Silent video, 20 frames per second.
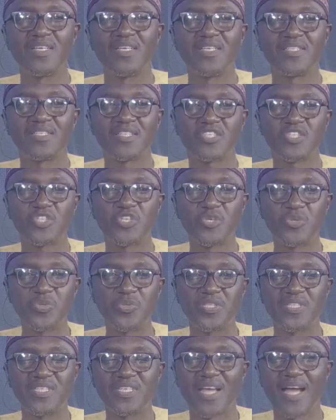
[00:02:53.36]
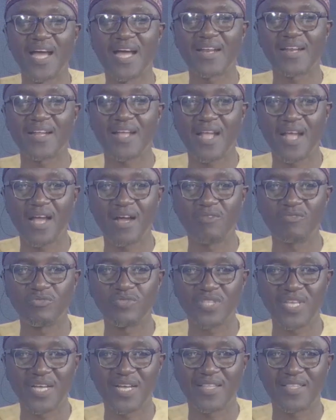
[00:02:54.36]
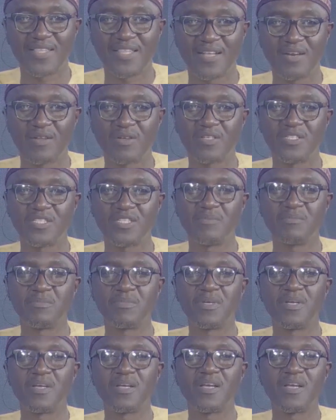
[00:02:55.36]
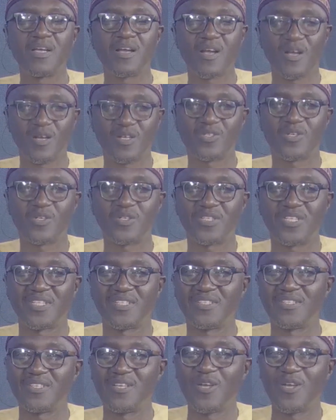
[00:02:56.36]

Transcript: He's a security and counter-terrorism consultant.